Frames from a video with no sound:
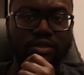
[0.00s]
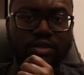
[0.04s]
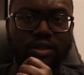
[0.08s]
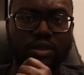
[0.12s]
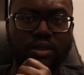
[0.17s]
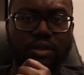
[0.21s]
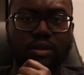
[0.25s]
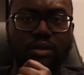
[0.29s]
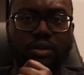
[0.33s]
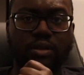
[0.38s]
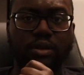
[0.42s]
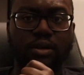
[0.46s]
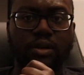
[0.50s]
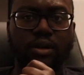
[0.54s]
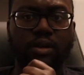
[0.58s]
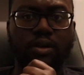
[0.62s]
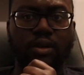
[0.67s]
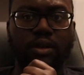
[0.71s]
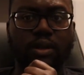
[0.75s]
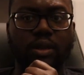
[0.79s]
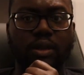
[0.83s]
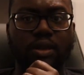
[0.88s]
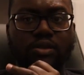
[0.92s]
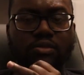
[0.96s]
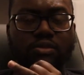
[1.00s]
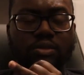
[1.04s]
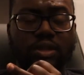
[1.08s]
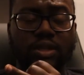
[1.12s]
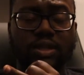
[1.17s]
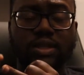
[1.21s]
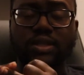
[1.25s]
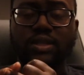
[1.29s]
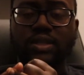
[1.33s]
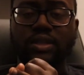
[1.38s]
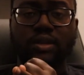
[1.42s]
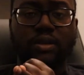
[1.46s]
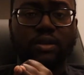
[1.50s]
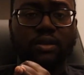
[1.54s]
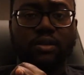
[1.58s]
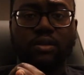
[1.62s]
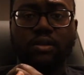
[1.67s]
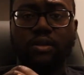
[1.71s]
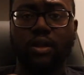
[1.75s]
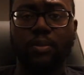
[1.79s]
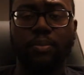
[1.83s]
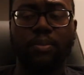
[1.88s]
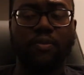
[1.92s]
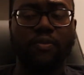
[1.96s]
cylinder and the clutch release cylinder,
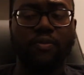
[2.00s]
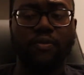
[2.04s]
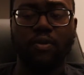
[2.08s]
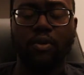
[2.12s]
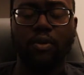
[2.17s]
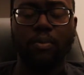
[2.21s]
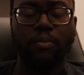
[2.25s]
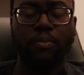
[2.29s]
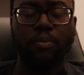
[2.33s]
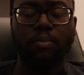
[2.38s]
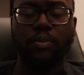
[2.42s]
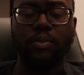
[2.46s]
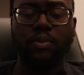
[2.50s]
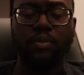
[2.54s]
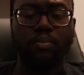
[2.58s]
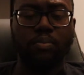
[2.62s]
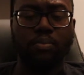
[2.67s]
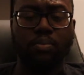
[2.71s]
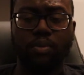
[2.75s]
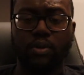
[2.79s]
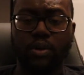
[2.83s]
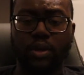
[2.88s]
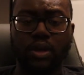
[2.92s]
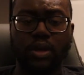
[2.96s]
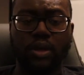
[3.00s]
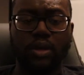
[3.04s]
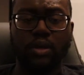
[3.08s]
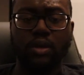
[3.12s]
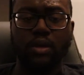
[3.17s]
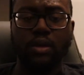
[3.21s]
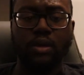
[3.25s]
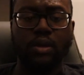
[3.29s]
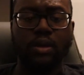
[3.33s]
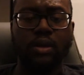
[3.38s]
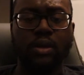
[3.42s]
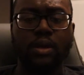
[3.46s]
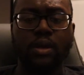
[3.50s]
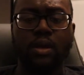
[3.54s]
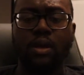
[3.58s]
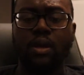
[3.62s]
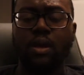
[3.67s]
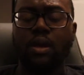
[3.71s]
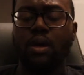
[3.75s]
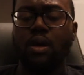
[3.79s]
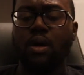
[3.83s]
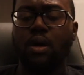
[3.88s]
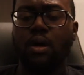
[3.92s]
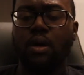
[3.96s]
they performed pretty good.
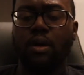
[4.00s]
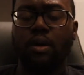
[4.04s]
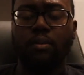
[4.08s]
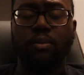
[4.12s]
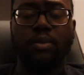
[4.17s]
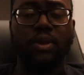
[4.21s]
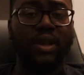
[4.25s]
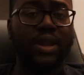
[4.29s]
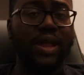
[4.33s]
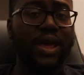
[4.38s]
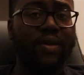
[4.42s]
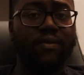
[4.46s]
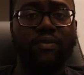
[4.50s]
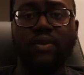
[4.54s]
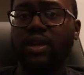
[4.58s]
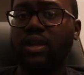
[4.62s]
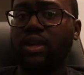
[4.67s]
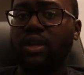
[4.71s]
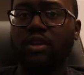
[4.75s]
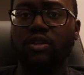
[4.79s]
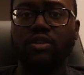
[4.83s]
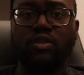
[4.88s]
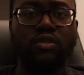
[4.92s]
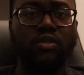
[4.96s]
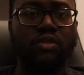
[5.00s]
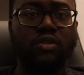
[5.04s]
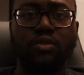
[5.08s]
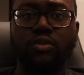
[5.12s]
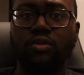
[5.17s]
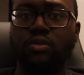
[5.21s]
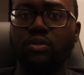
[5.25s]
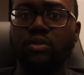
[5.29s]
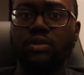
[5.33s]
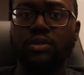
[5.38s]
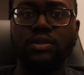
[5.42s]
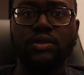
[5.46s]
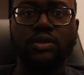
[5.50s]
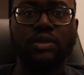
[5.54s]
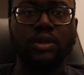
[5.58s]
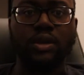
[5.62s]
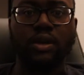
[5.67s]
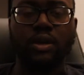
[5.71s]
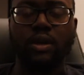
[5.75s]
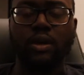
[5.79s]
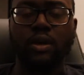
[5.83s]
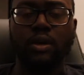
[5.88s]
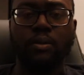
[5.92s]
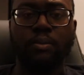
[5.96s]
Didn't have any issues.
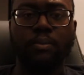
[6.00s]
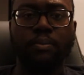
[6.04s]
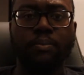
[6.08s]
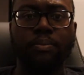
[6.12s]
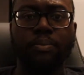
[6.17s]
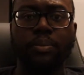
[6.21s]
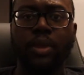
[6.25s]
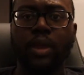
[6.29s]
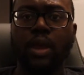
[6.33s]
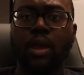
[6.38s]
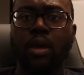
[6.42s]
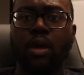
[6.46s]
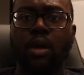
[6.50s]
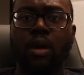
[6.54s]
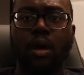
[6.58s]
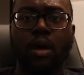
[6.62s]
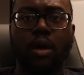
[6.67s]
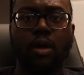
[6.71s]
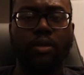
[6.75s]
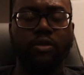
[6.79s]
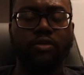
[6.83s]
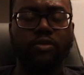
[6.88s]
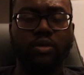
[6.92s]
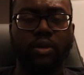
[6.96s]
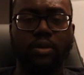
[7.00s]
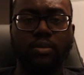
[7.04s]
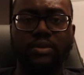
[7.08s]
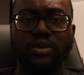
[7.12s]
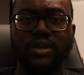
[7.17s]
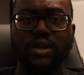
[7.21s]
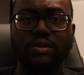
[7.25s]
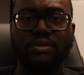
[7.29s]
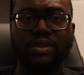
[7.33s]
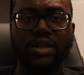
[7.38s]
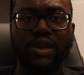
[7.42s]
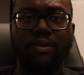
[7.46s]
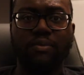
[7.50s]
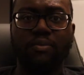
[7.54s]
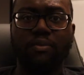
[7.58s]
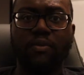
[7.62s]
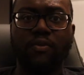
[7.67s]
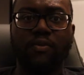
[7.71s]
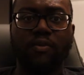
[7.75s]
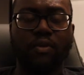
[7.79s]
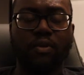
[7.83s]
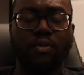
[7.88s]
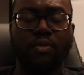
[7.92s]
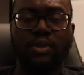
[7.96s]
All the troubles I was having
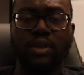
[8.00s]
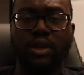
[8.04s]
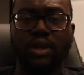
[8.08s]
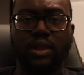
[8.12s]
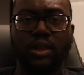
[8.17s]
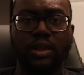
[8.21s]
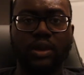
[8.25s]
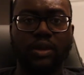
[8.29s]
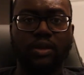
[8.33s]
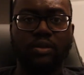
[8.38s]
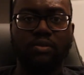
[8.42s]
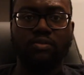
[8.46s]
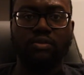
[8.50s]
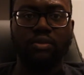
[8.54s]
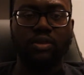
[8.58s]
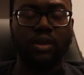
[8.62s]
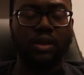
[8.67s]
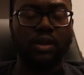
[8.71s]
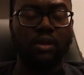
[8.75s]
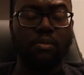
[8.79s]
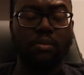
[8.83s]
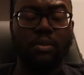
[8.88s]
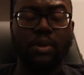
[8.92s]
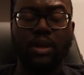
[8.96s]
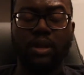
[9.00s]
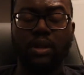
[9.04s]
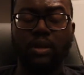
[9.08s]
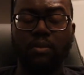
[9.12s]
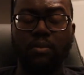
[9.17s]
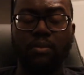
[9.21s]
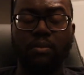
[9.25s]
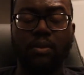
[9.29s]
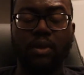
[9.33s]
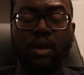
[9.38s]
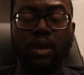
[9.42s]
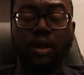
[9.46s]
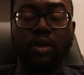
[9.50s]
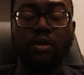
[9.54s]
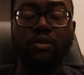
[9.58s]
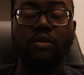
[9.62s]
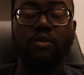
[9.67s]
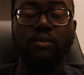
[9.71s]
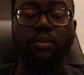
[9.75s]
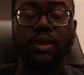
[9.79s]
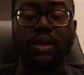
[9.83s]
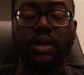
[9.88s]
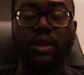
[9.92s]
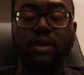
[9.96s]
before with the clutch, with the
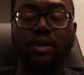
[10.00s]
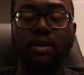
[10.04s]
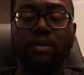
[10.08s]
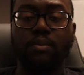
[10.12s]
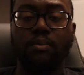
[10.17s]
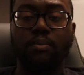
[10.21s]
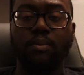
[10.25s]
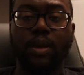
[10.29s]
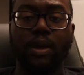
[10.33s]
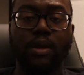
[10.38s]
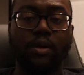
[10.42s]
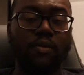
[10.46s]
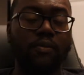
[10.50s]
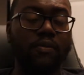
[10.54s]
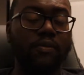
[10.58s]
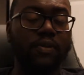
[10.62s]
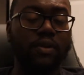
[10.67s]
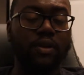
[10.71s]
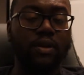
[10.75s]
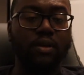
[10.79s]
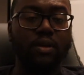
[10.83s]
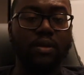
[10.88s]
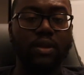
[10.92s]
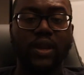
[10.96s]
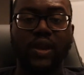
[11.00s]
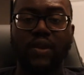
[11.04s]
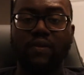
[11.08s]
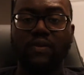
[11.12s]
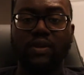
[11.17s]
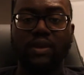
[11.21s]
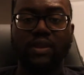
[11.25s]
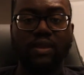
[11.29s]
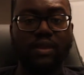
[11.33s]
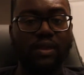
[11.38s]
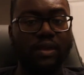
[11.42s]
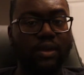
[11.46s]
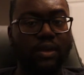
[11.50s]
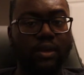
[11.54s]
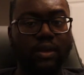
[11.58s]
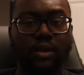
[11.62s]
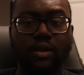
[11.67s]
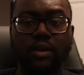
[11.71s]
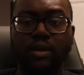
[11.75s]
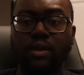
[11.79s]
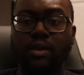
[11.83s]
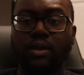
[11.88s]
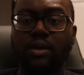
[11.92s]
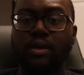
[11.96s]
intermittent pedal feel and everything,